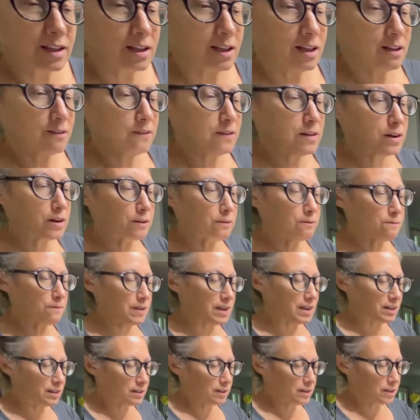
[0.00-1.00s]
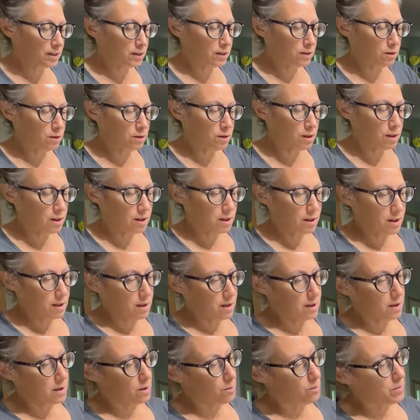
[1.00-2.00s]
very faint little
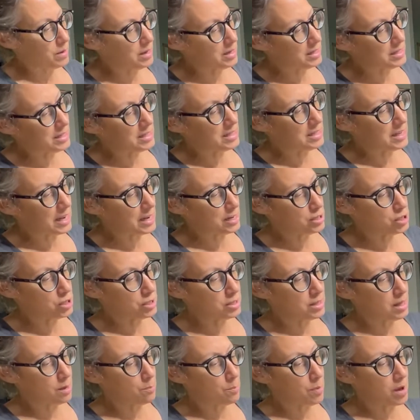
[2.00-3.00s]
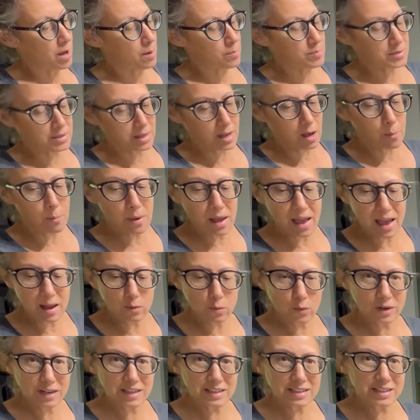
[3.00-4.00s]
indentation that pops up, and
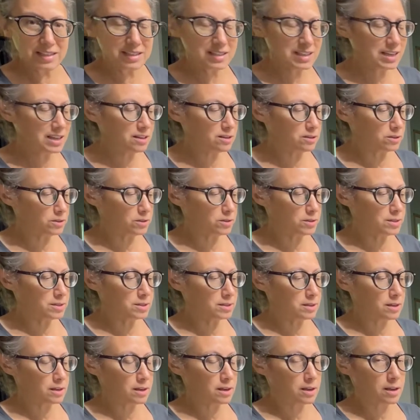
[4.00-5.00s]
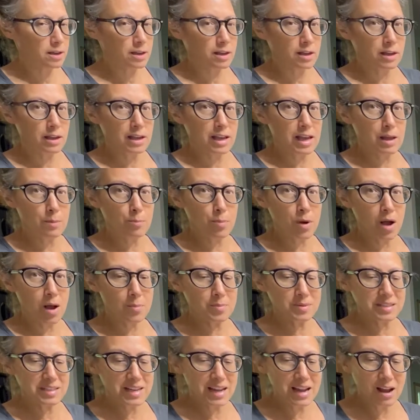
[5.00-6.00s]
when it seals, it pops
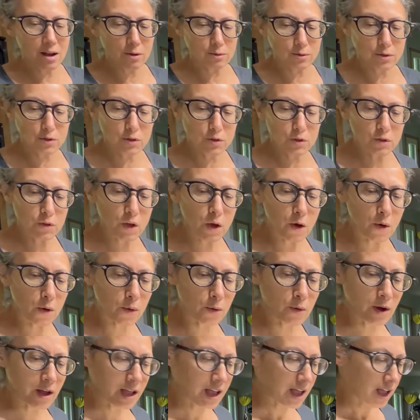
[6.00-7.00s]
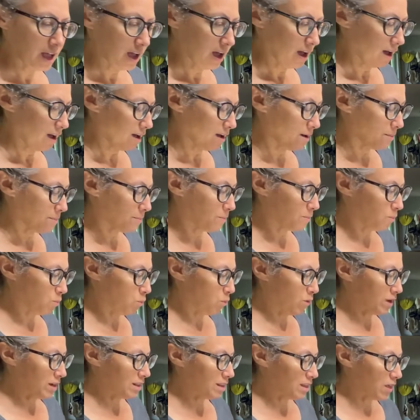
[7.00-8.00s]
down. So
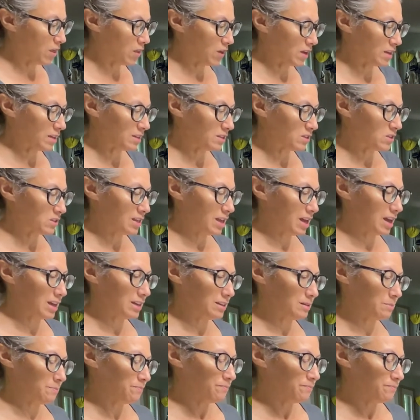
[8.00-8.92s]
one of the things I